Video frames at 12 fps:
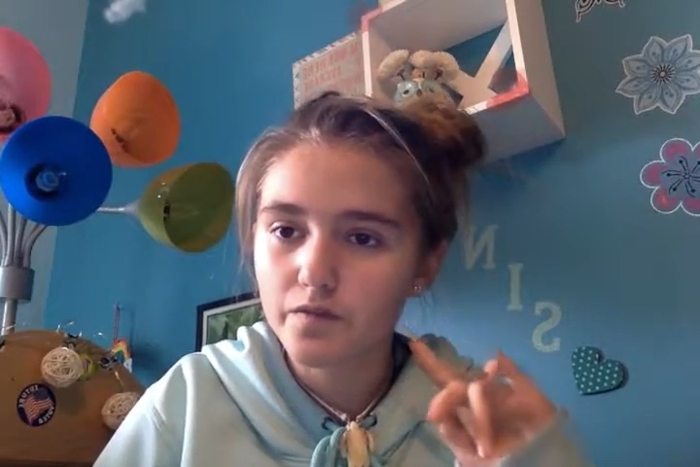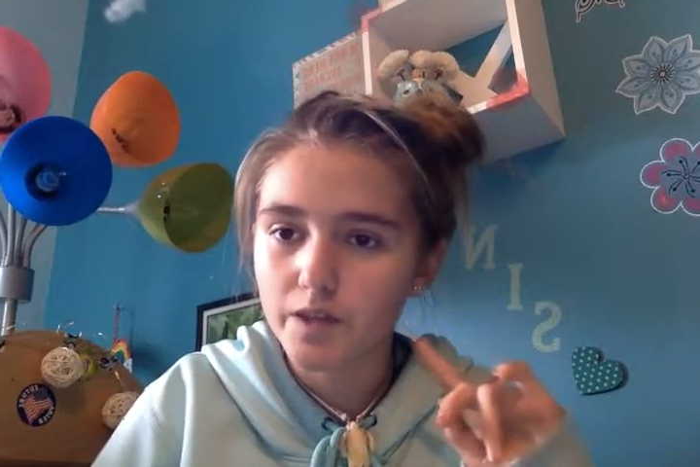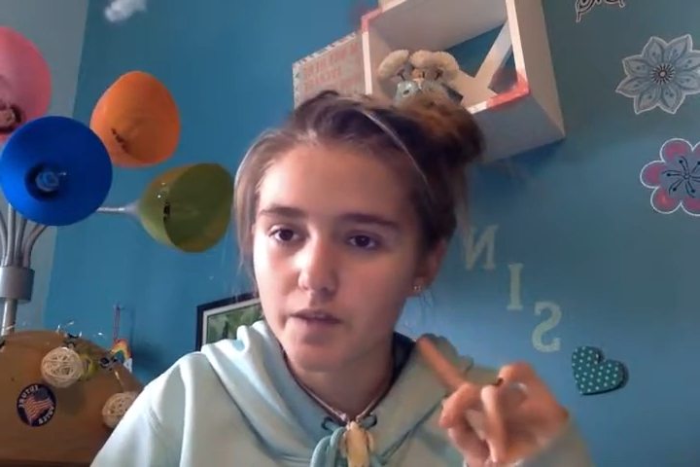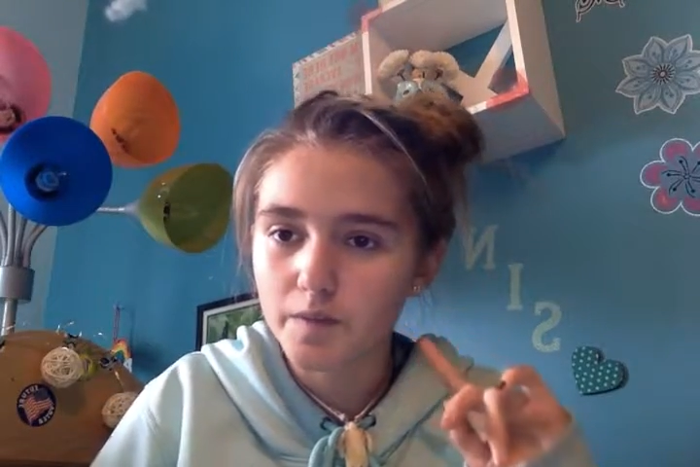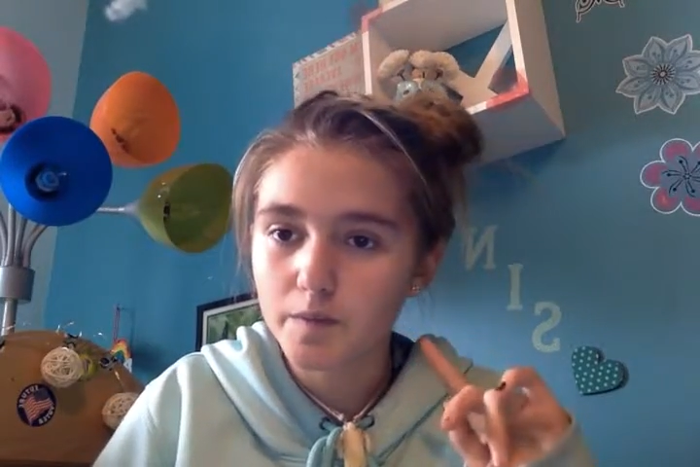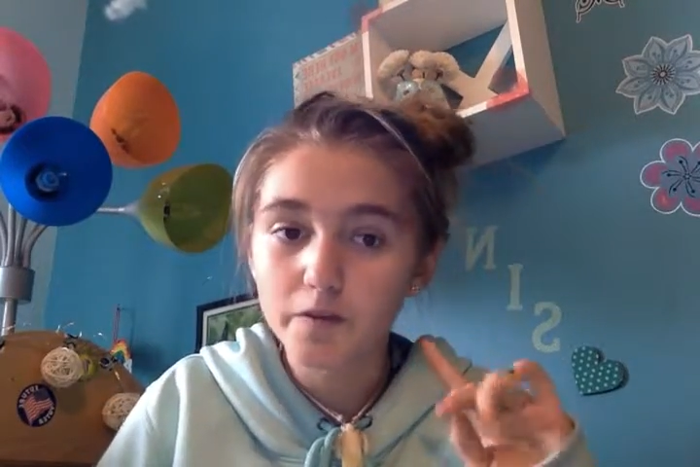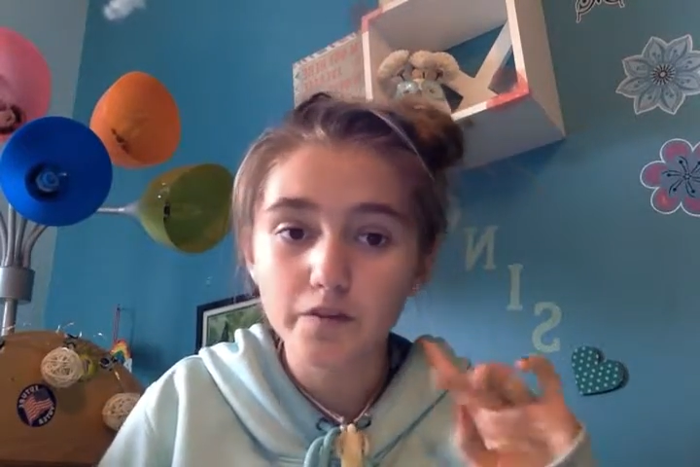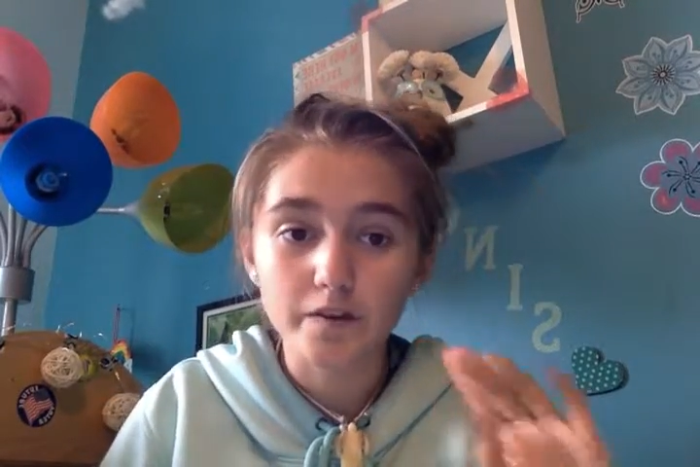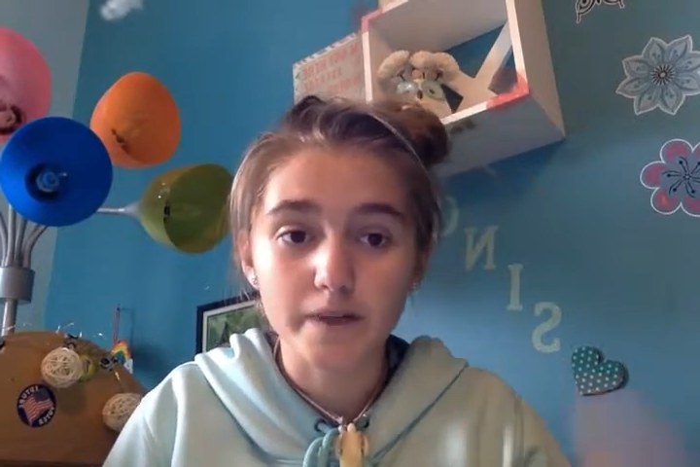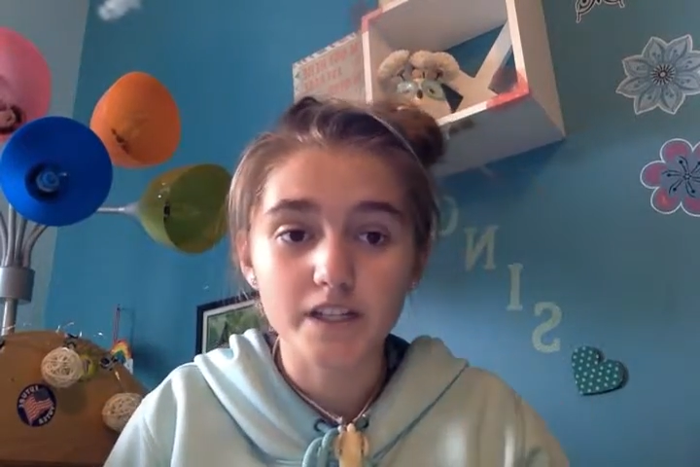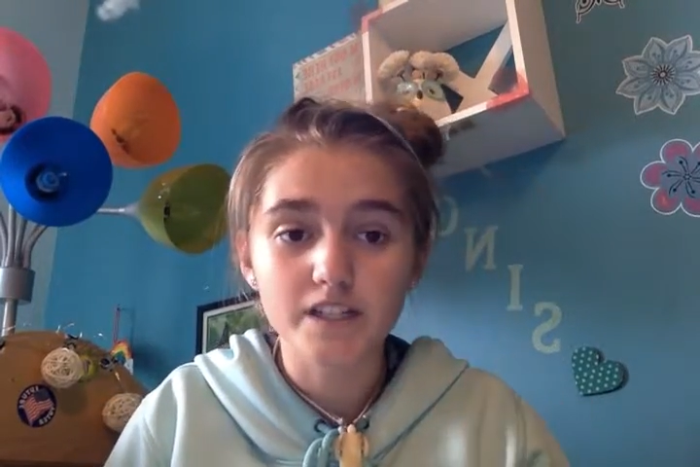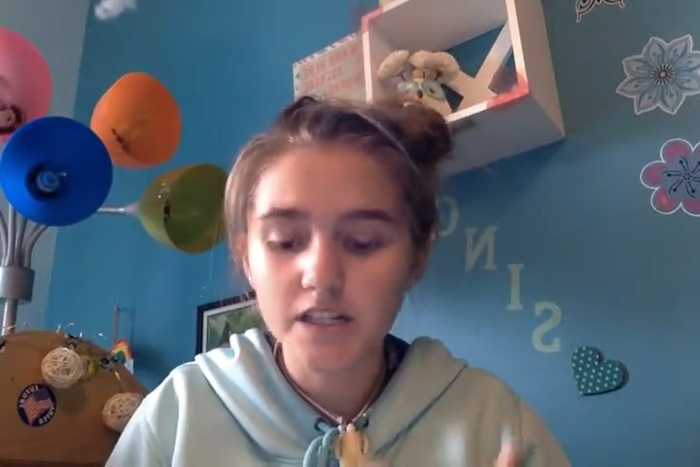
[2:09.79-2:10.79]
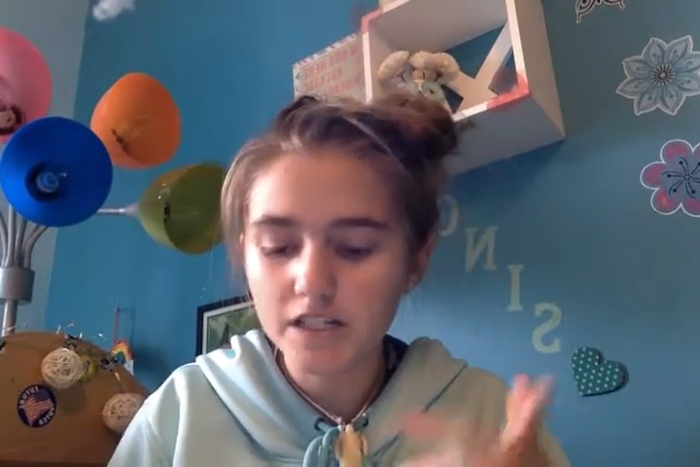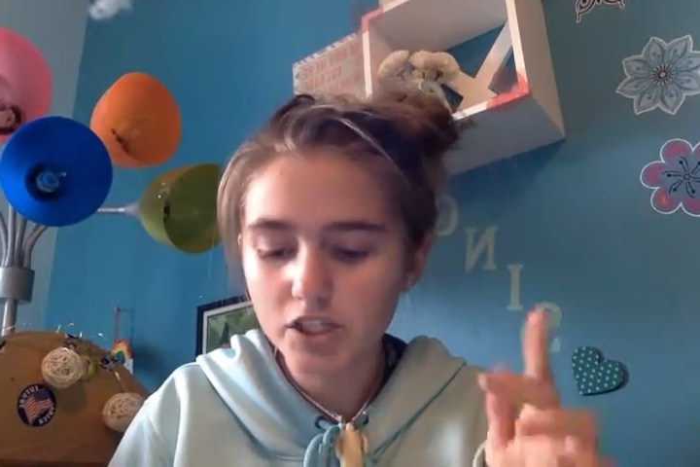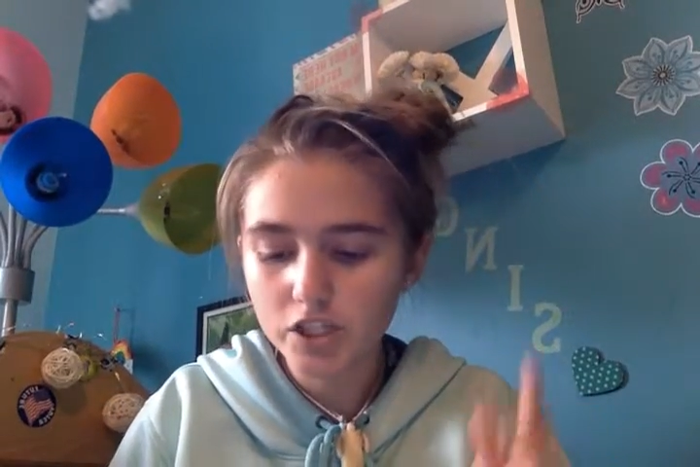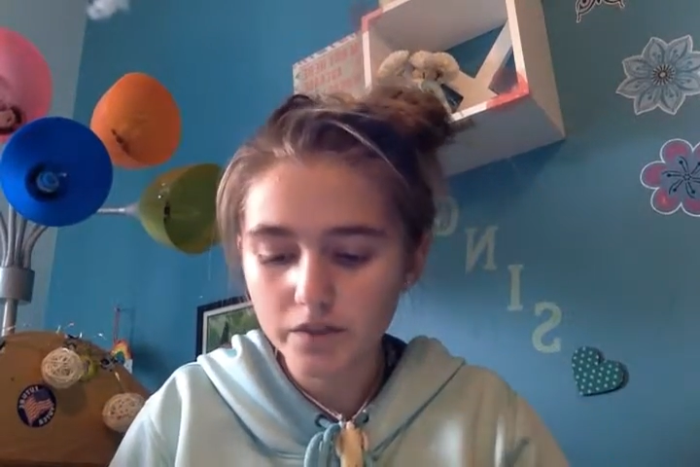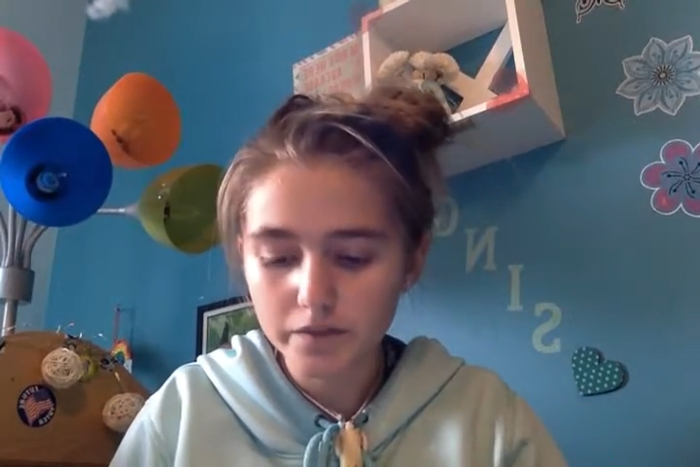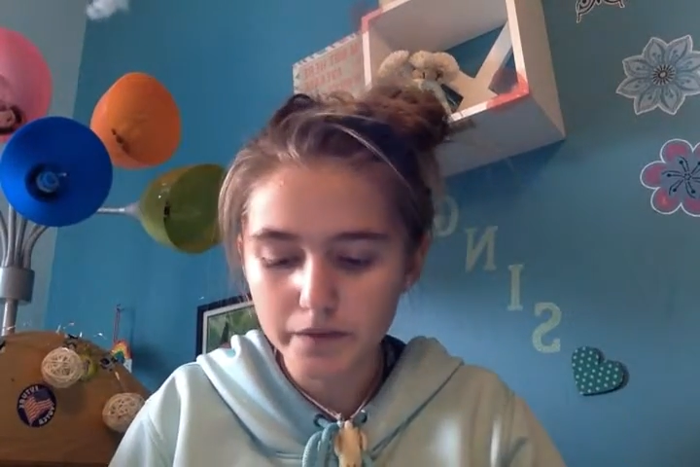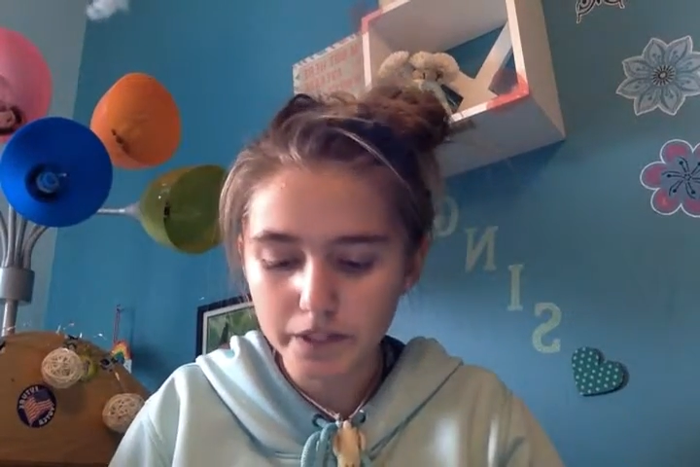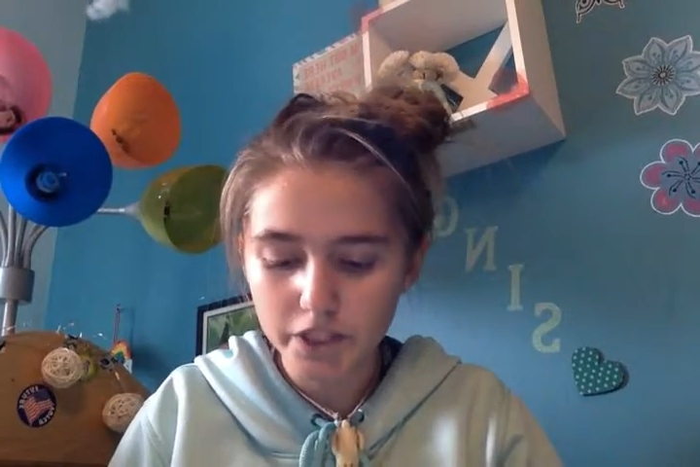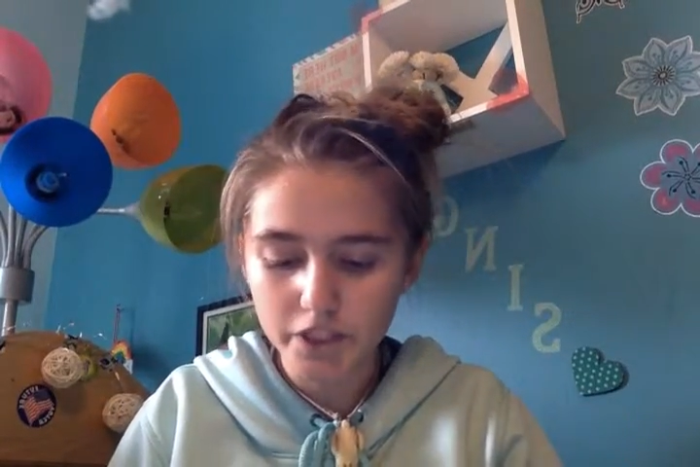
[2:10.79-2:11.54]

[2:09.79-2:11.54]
Facebook profile pic. It was